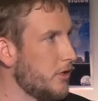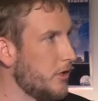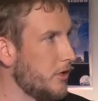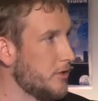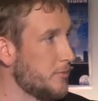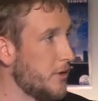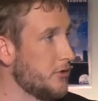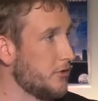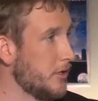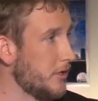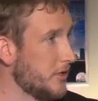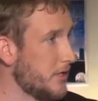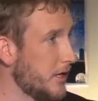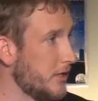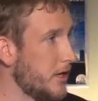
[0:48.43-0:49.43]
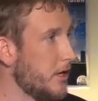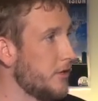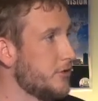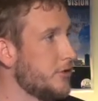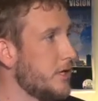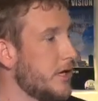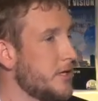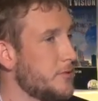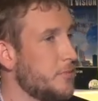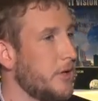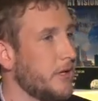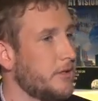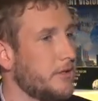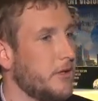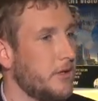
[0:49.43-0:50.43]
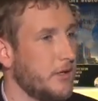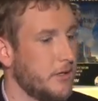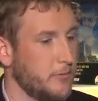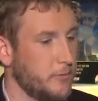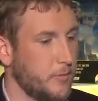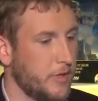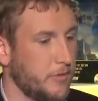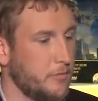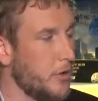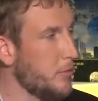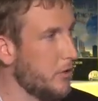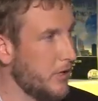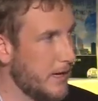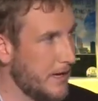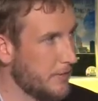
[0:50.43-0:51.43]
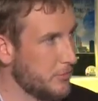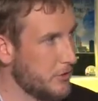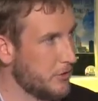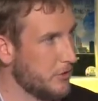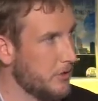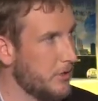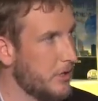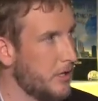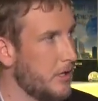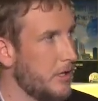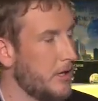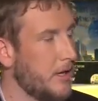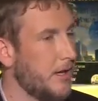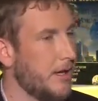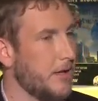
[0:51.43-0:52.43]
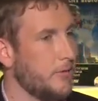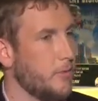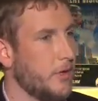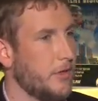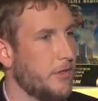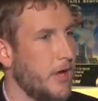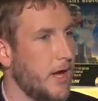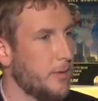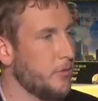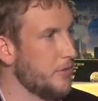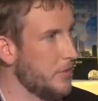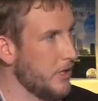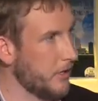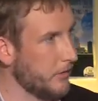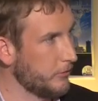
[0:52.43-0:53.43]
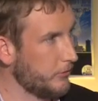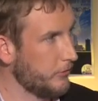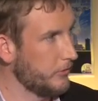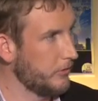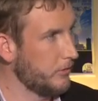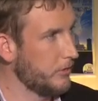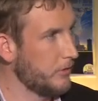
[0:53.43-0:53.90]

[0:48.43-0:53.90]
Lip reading: especially in the technology aspect, are with mobile apps and with hybrid meetings.